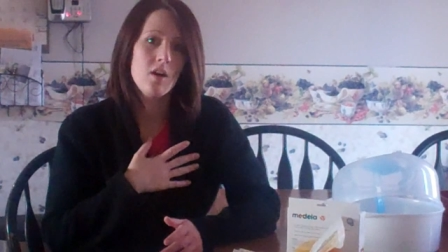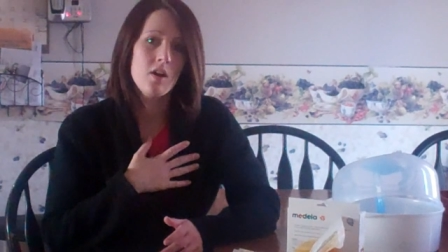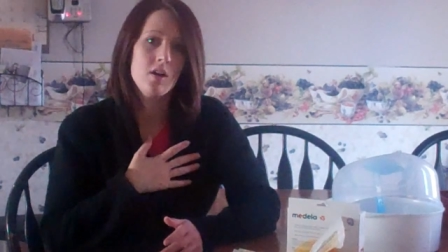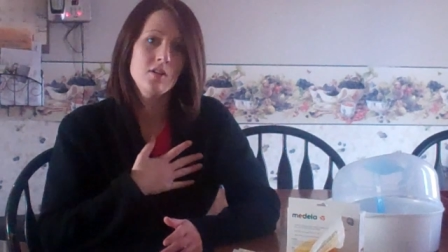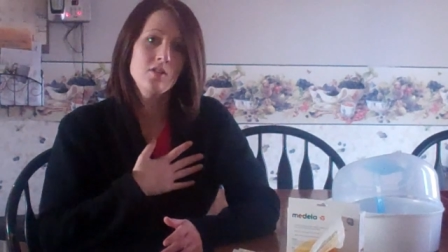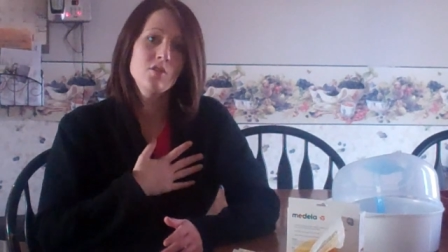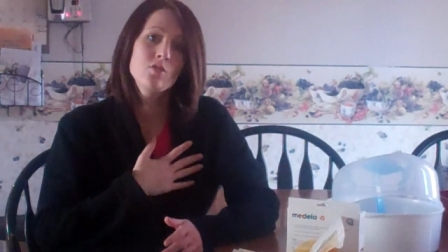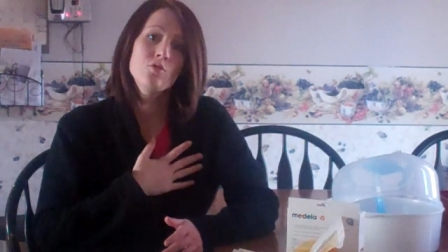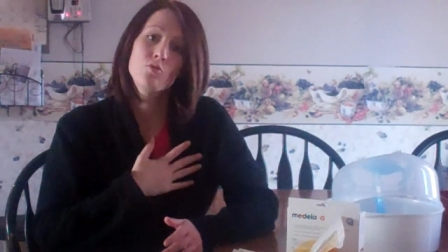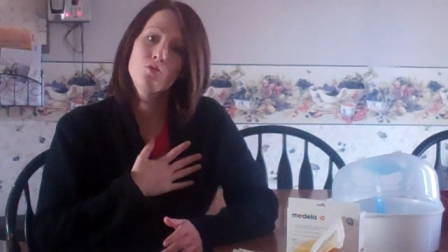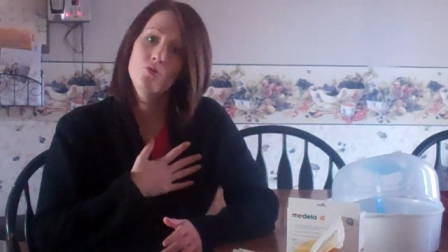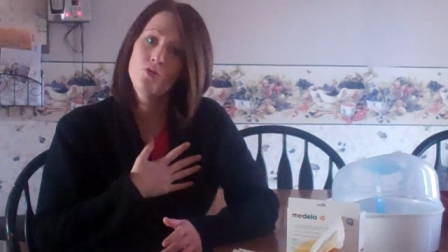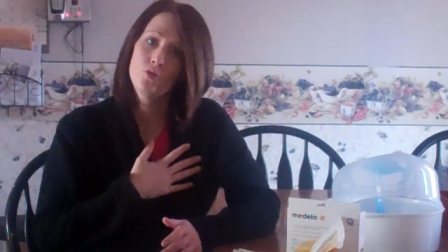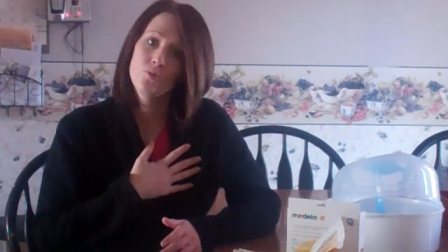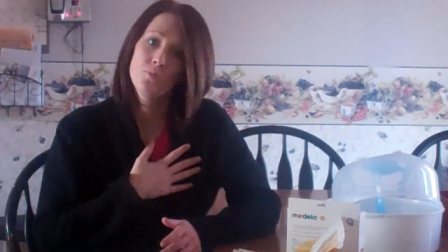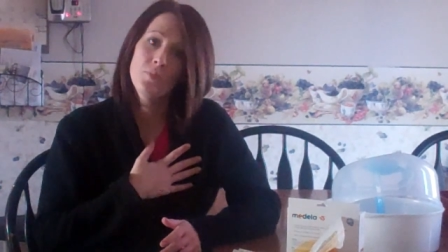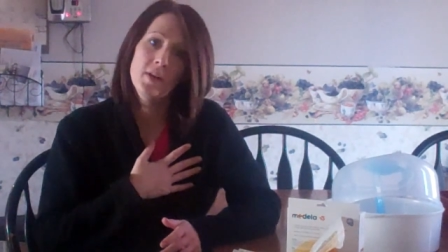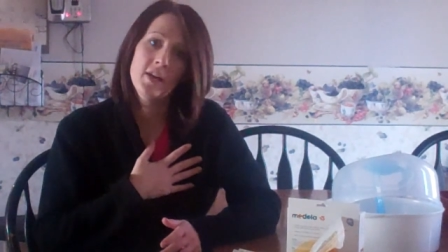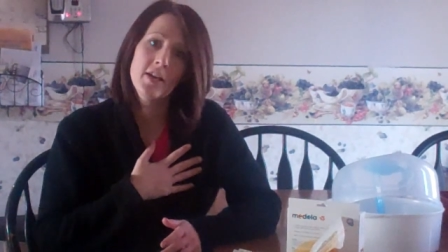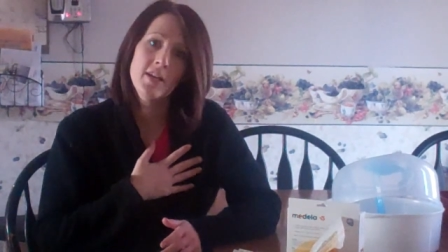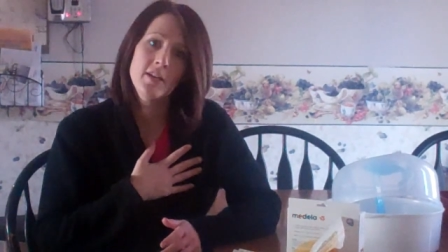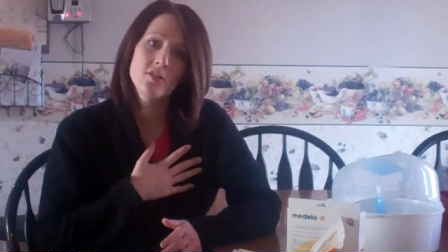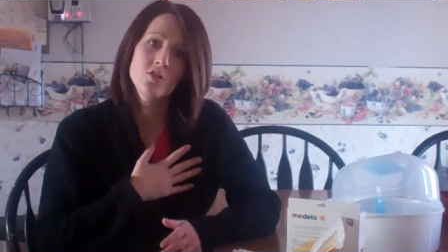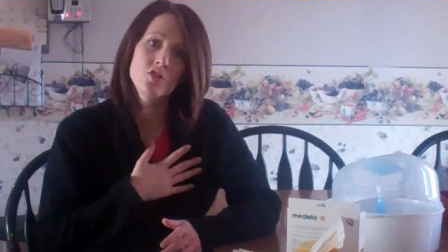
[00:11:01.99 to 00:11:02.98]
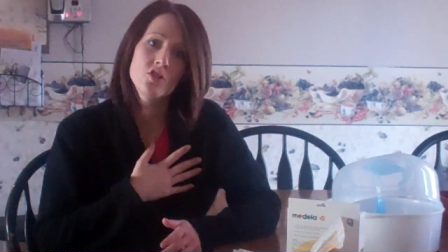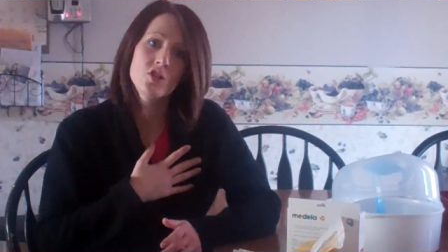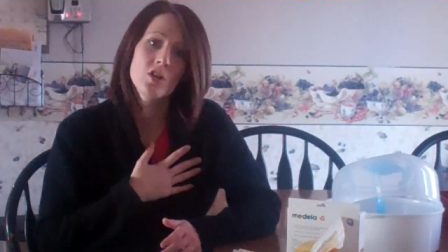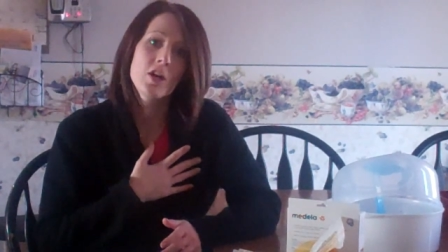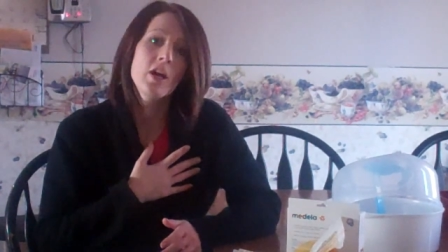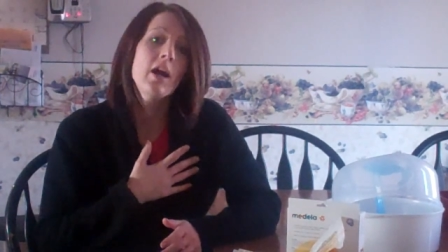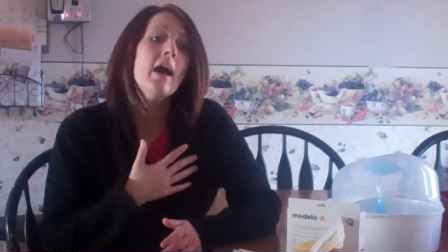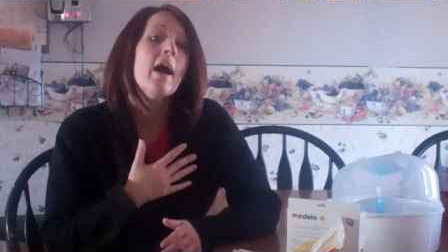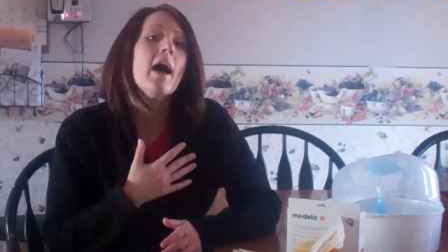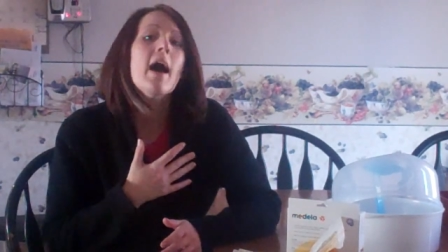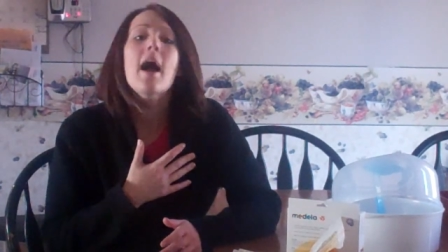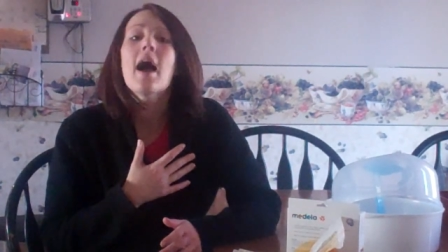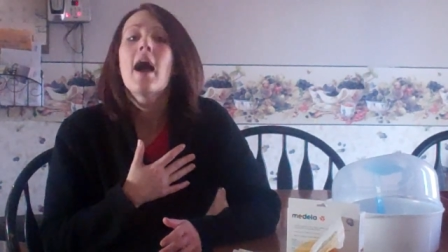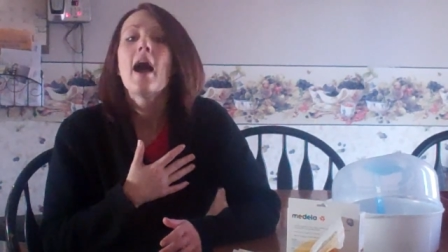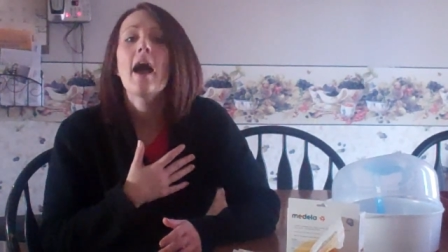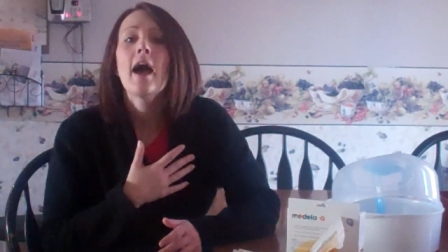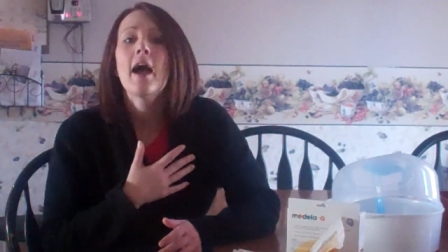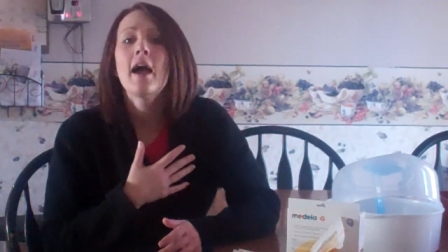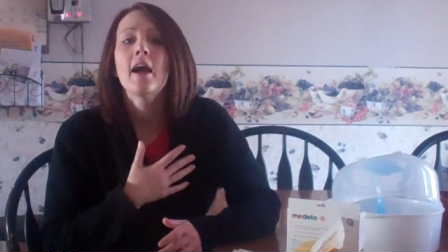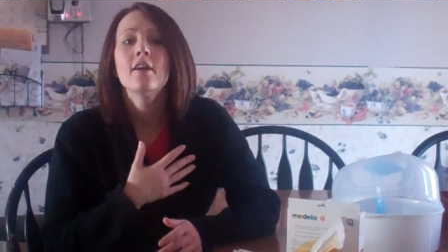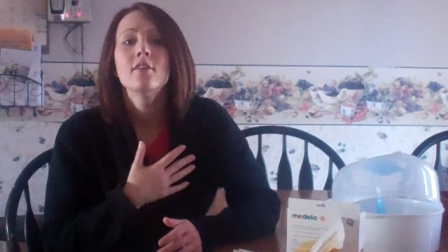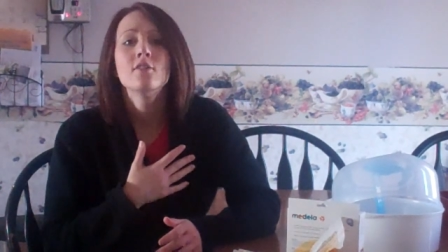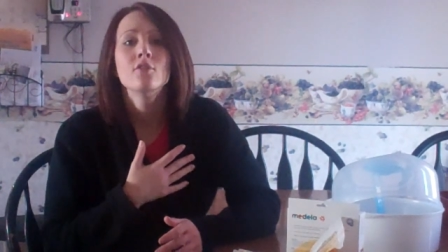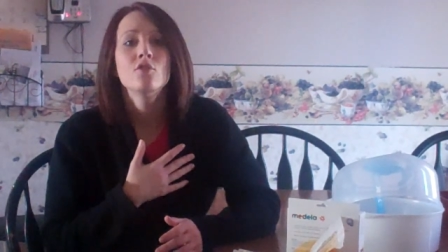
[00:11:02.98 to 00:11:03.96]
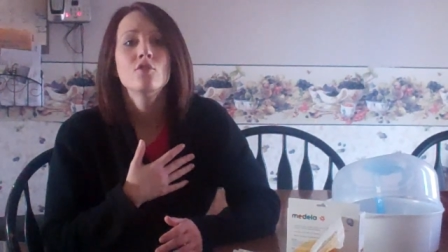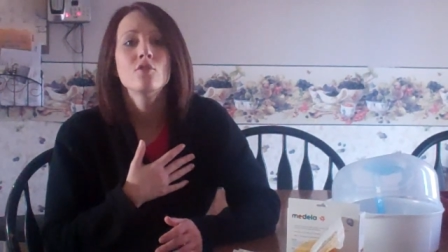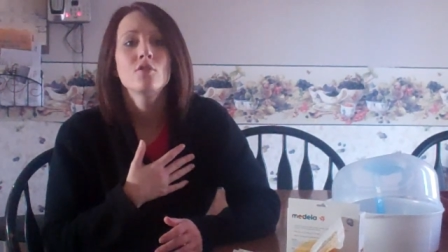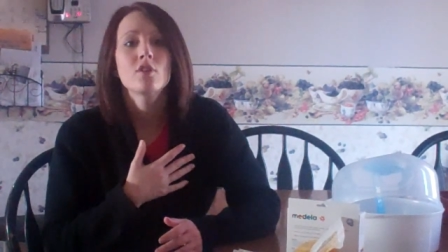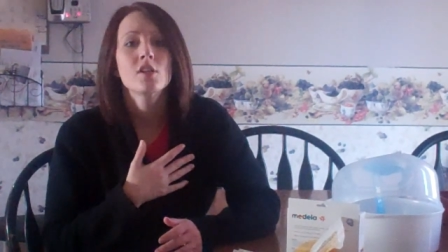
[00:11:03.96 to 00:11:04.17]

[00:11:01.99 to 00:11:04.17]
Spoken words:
YouTube page, and you